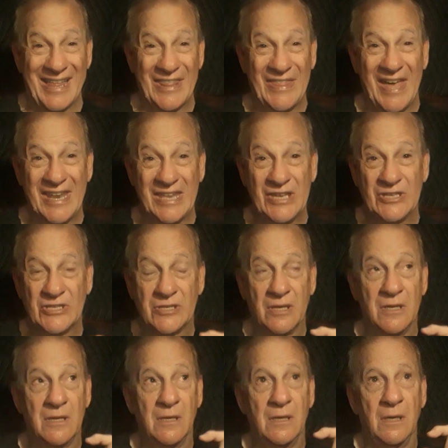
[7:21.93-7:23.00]
that is
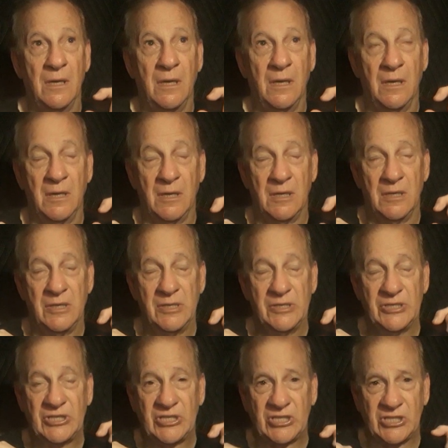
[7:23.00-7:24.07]

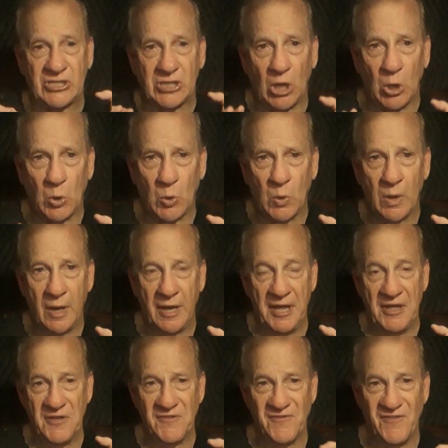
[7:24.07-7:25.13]
so
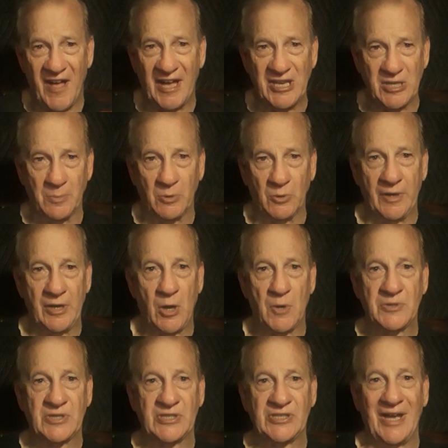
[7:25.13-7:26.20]
valuable in our
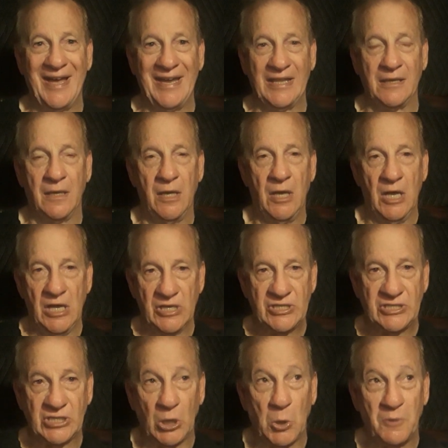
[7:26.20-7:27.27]
society,
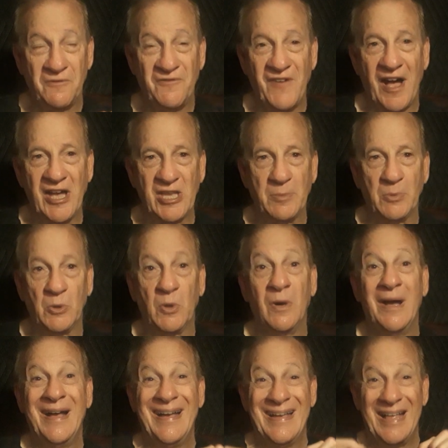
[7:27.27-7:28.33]
so valuable
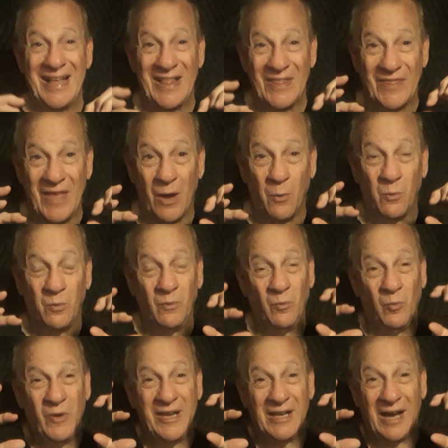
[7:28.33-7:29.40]
that
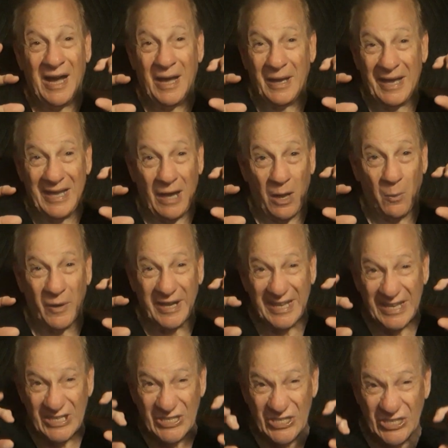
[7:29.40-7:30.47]
I want
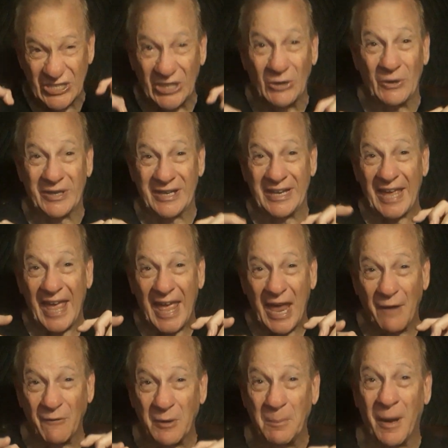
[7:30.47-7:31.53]
to instill it in
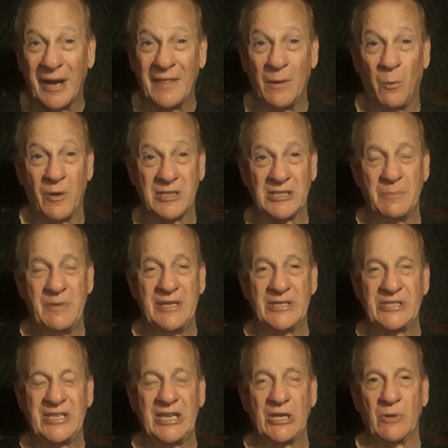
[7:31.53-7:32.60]
everybody that wants to be a
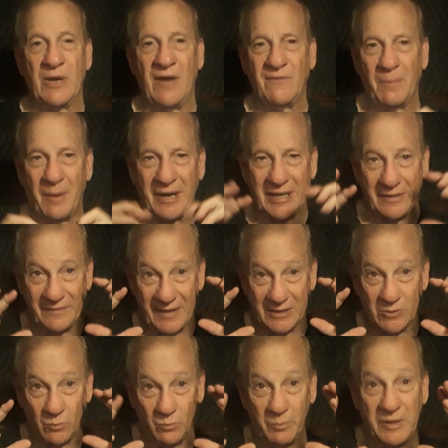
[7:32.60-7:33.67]
seeker, everybody
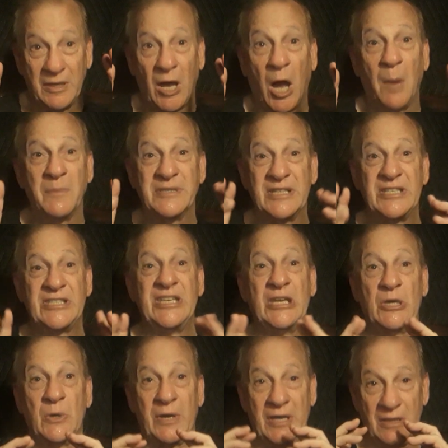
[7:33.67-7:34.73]
that becomes a
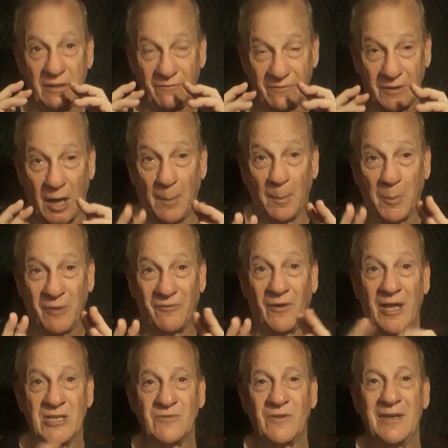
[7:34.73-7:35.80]
seeker in the common point
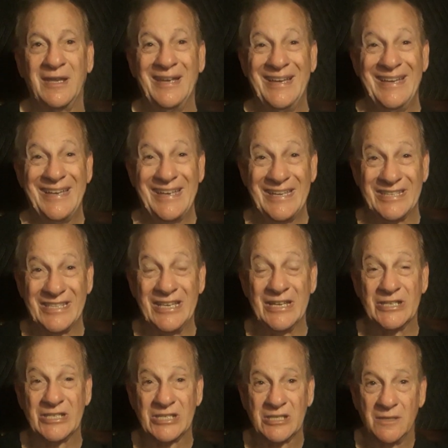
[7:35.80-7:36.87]
philosophy, is
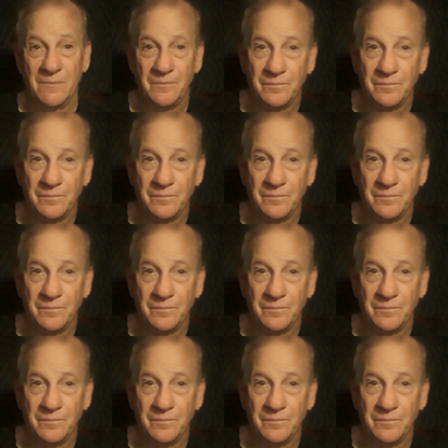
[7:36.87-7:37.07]
this.